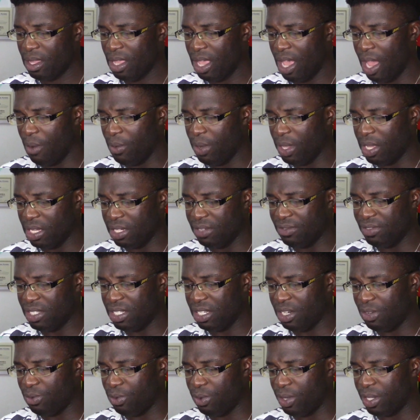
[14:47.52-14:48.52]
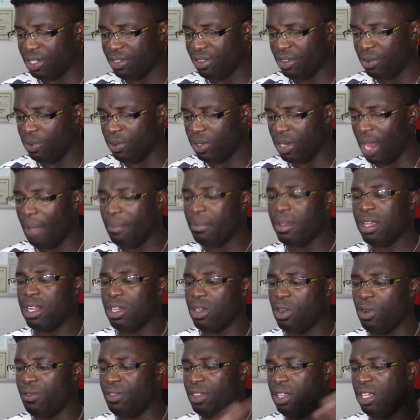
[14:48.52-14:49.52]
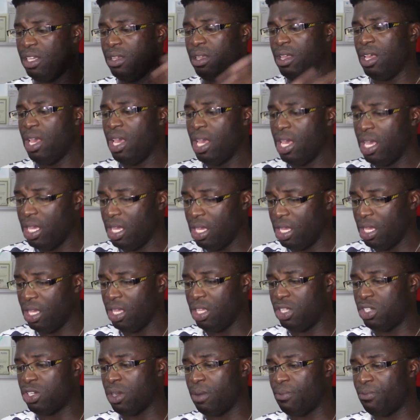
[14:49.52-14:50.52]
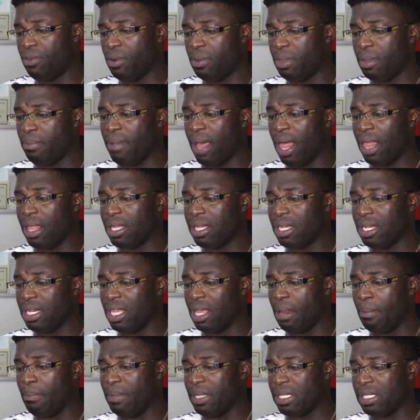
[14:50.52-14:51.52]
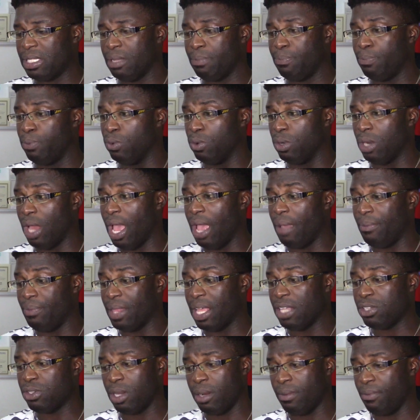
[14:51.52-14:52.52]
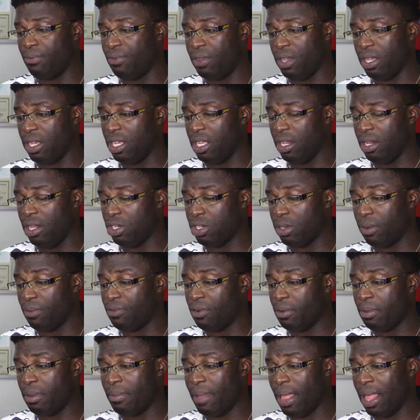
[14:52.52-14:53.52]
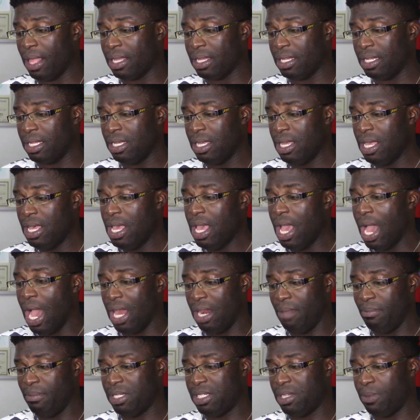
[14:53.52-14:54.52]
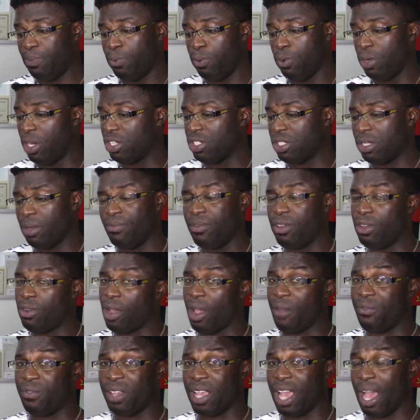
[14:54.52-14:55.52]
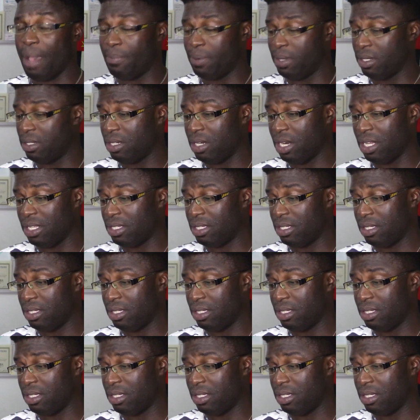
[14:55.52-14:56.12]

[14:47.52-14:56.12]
And we can't even see the rest of the video. I'm gonna go with the he jumped from the balcony and missed the pool. That's what I'm thinking. He jumped from the balcony and he missed the pool and something graphic happened. Let's